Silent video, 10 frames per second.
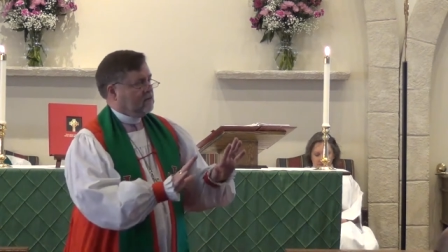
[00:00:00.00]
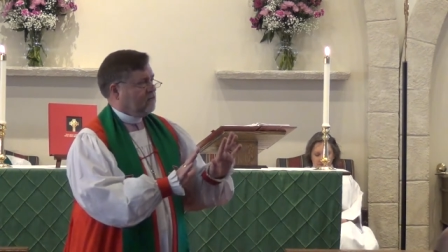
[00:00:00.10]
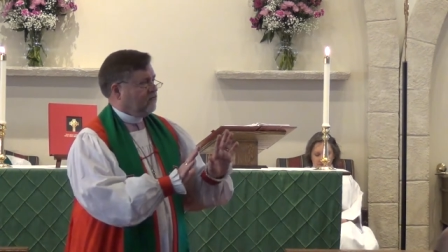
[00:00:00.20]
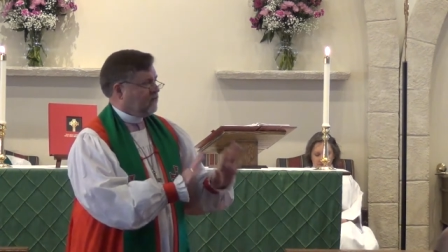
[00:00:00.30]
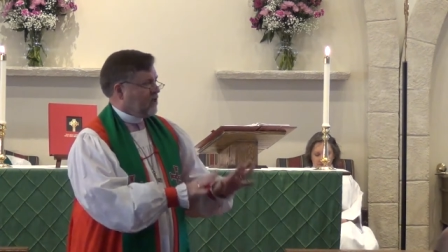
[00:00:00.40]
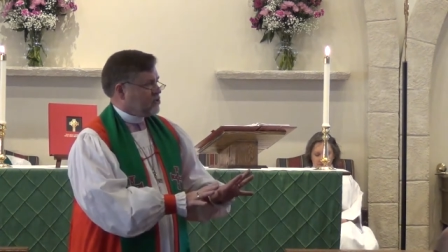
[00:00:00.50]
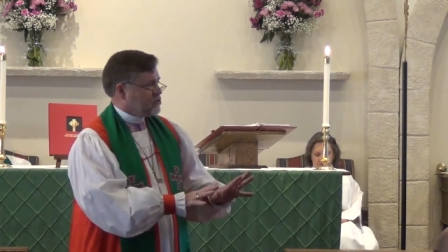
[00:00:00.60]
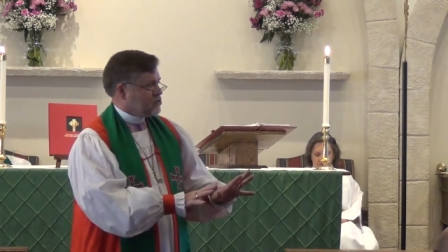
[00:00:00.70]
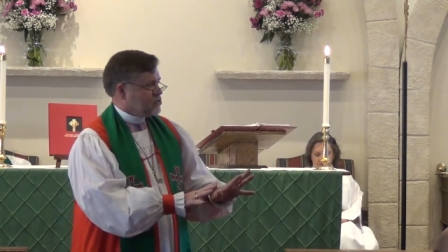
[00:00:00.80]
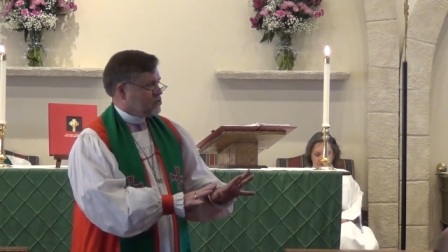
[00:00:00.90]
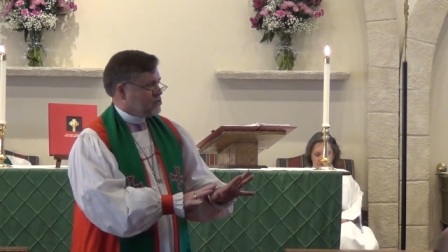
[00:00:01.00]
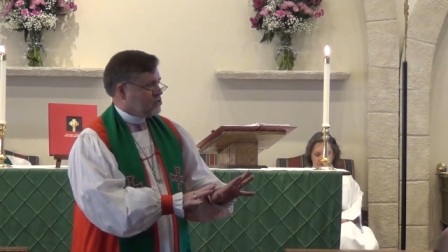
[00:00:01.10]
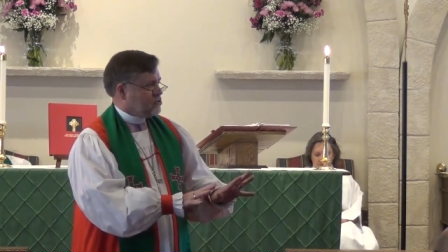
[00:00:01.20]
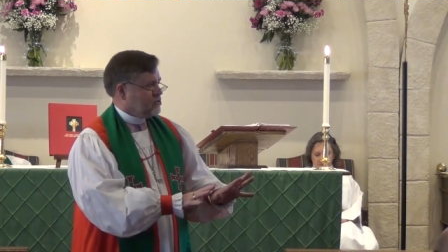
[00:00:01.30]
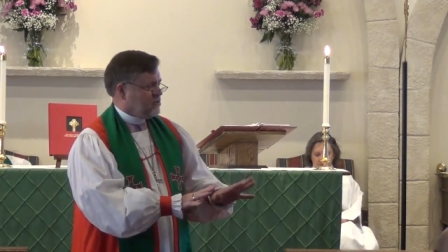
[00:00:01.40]
the flesh
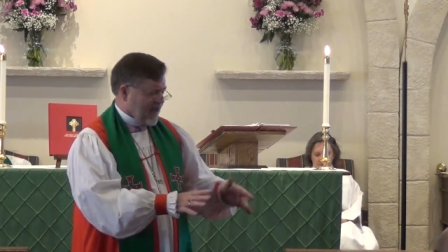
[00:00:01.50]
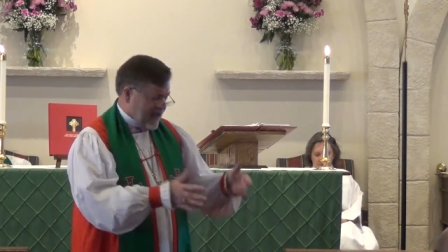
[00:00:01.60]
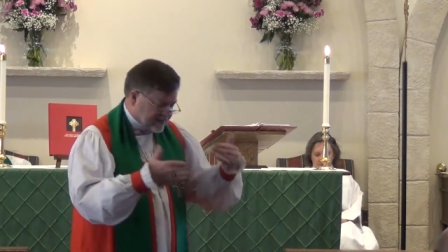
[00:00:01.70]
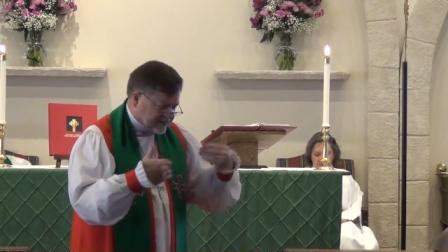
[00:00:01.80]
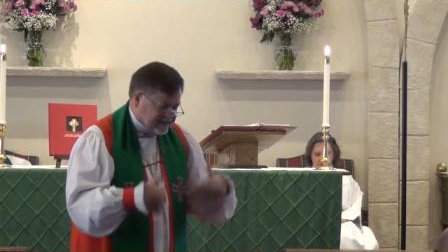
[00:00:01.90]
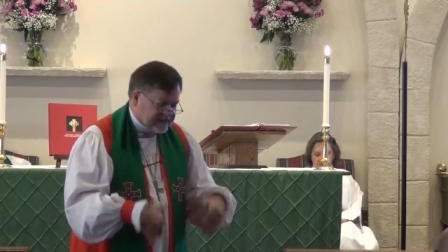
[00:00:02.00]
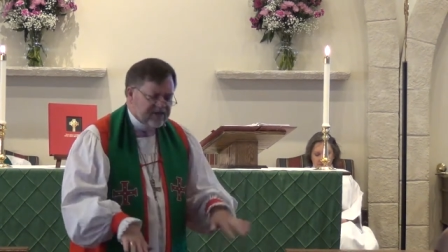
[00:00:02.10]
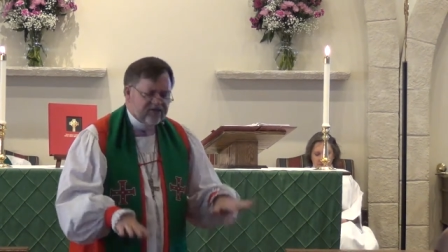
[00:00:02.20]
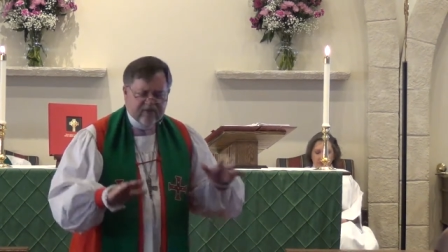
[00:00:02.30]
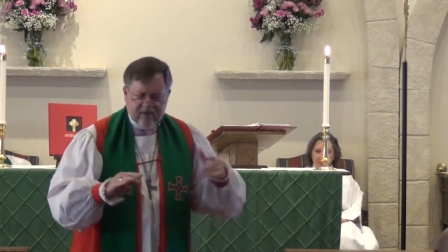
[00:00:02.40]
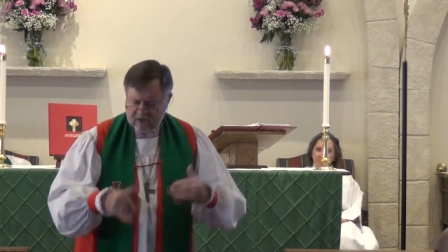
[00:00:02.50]
and live in the